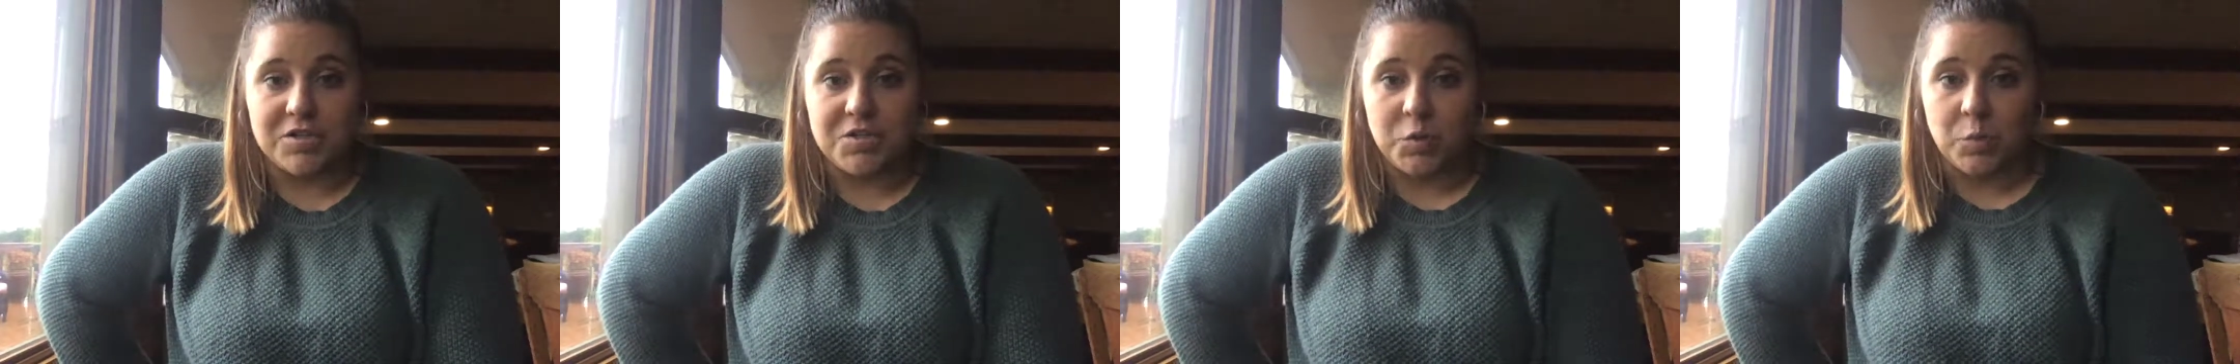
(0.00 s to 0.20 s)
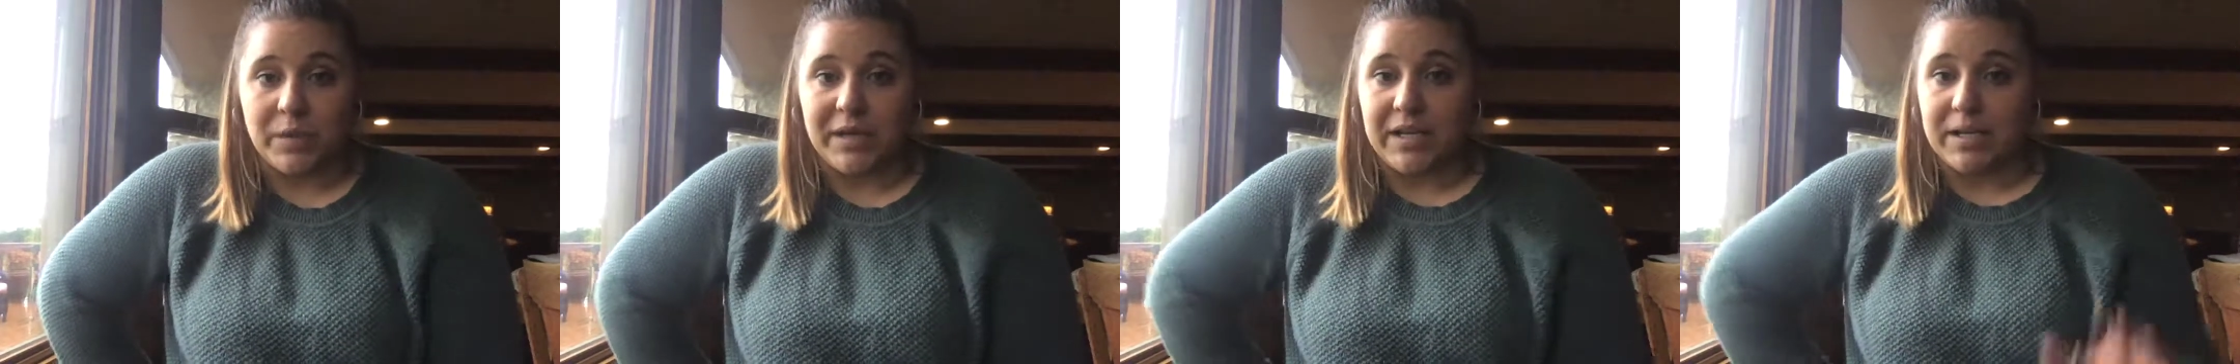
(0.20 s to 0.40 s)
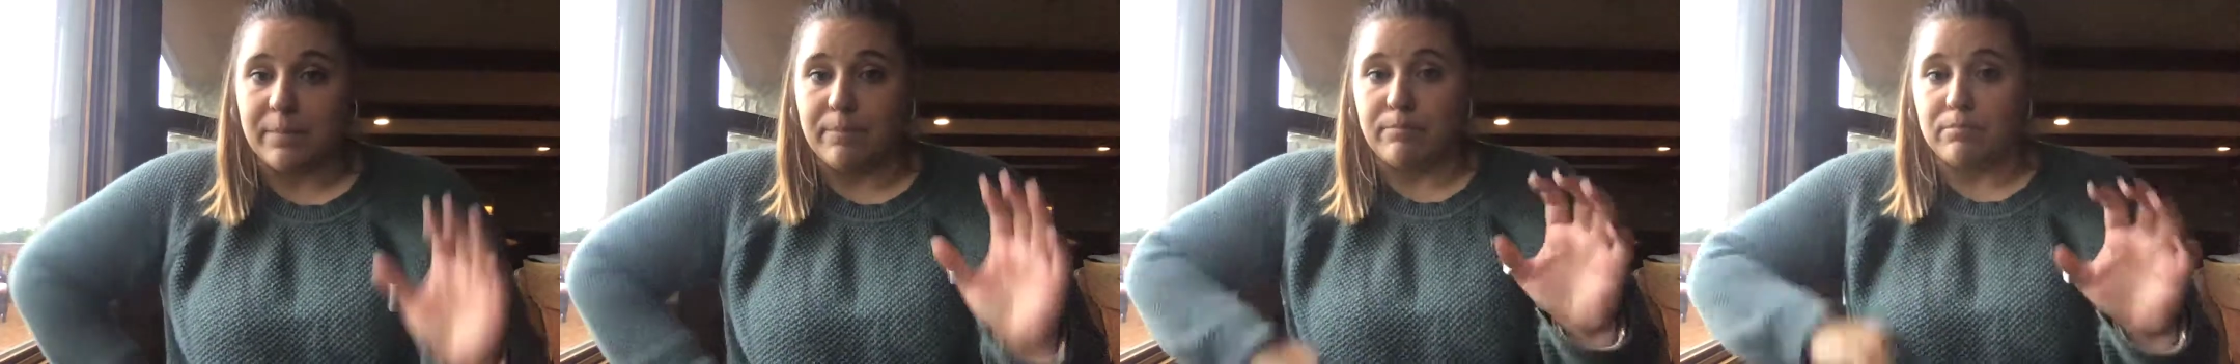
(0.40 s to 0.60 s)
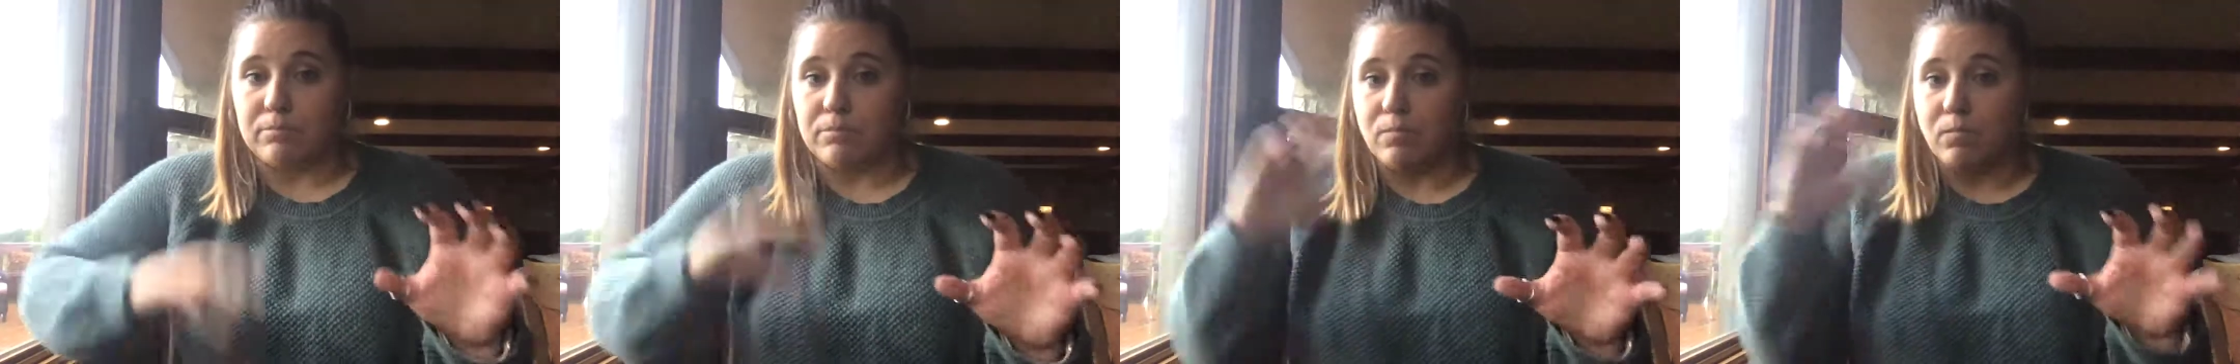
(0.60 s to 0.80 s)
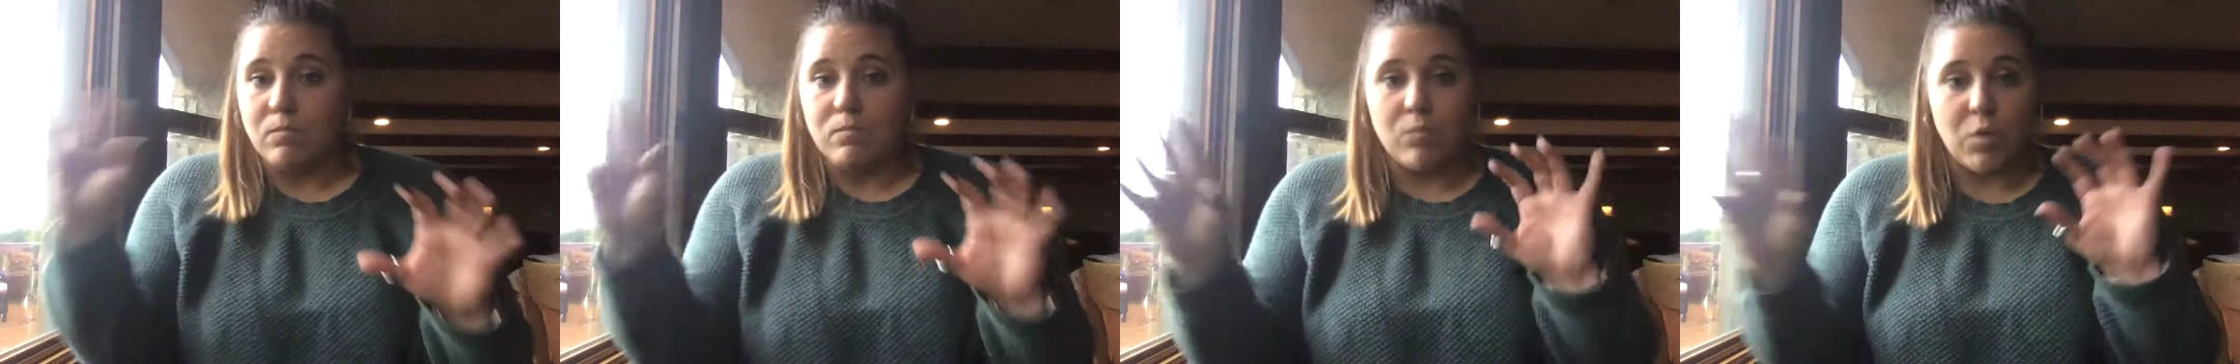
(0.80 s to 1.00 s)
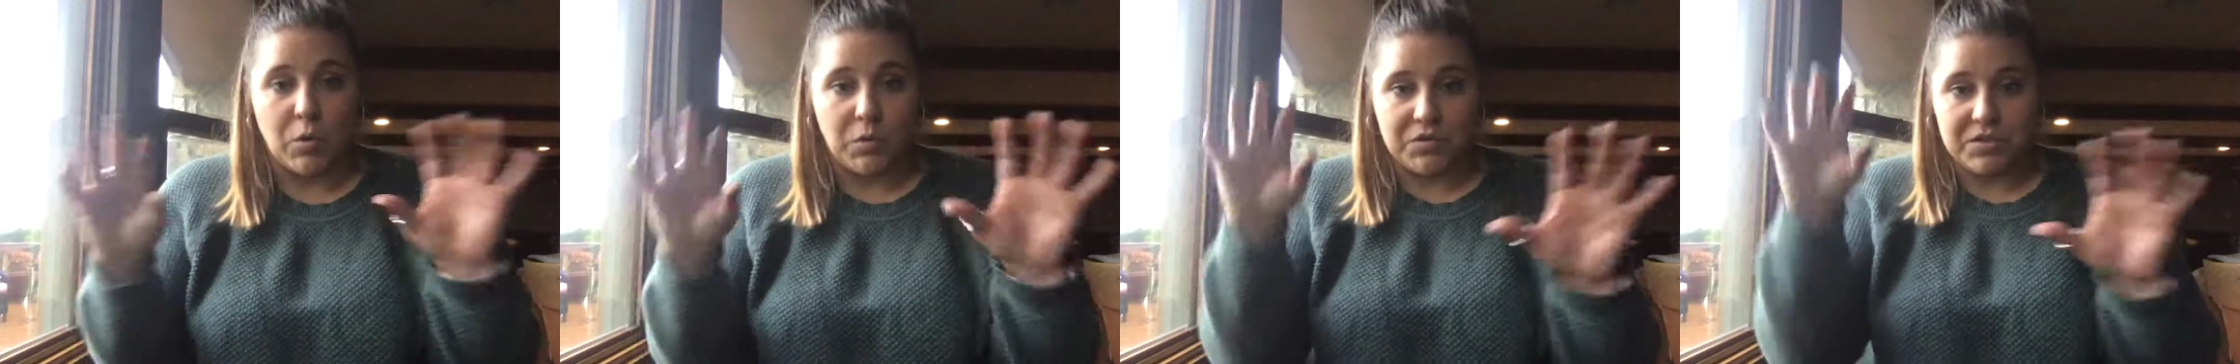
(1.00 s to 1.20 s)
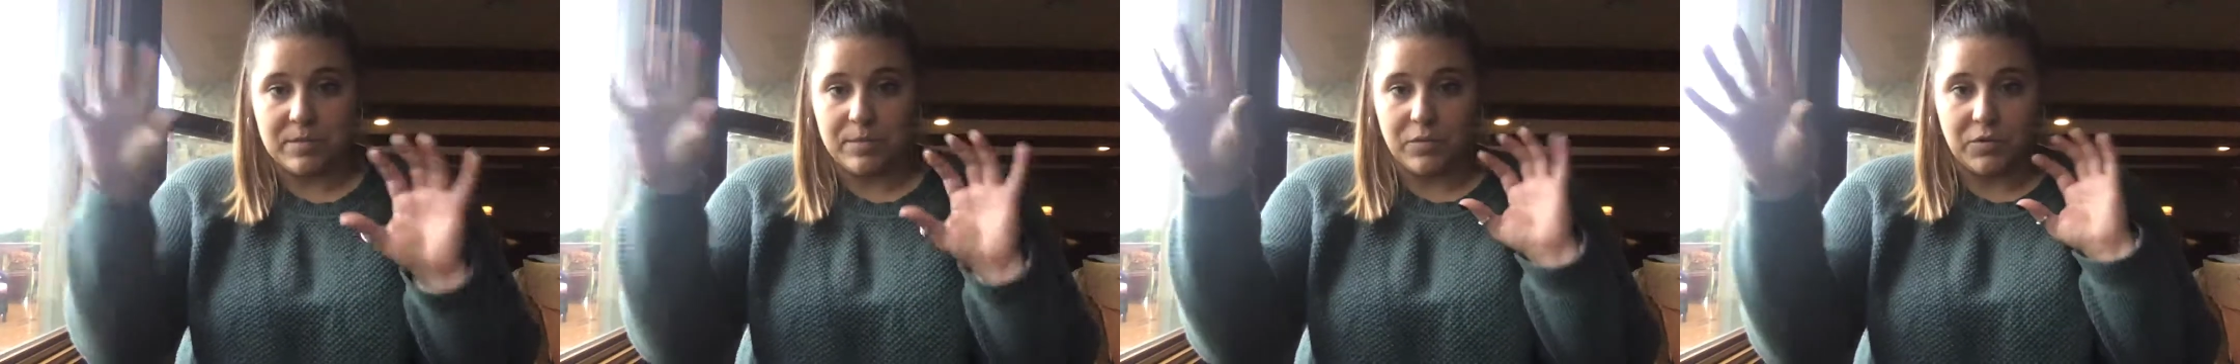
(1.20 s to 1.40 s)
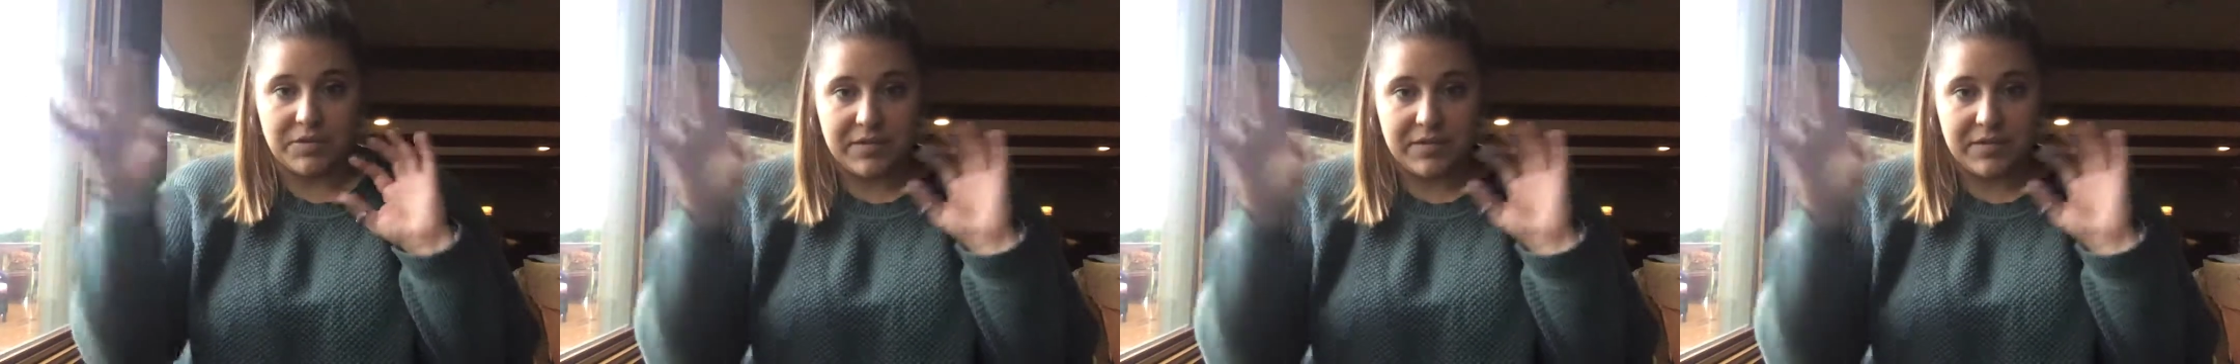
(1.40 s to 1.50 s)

to read multiple